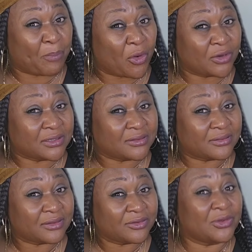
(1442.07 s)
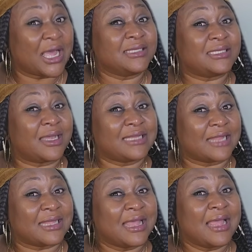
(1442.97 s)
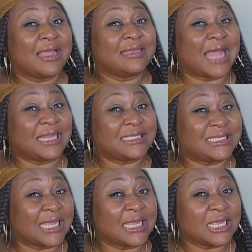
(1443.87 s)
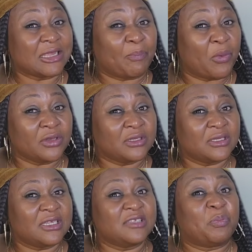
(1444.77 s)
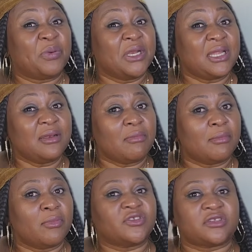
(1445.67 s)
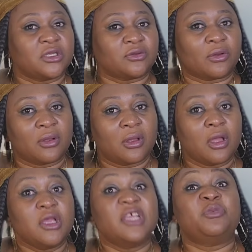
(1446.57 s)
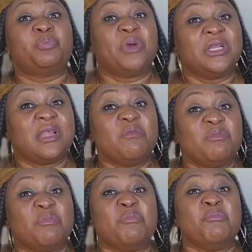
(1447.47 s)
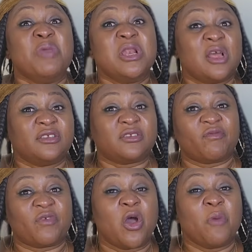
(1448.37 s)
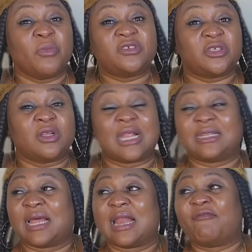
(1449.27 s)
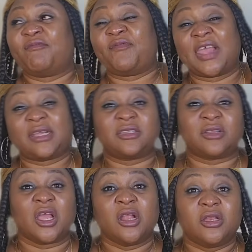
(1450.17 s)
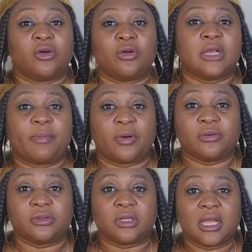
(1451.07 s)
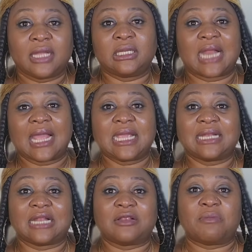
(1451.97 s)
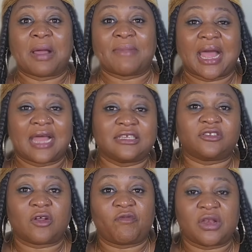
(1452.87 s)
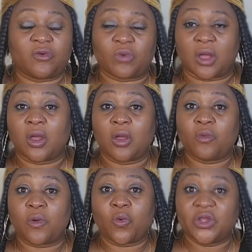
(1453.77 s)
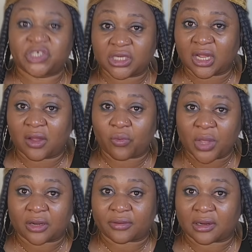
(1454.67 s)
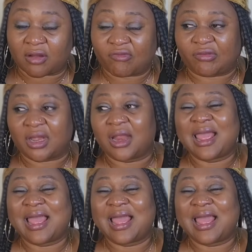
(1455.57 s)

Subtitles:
pond, you can tell that that pond is breeding mosquito. It's breeding millions of mosquitoes that can affect the whole neighborhood. Did I hear that Mama Anne is not feeling well? We wish her quick recovery.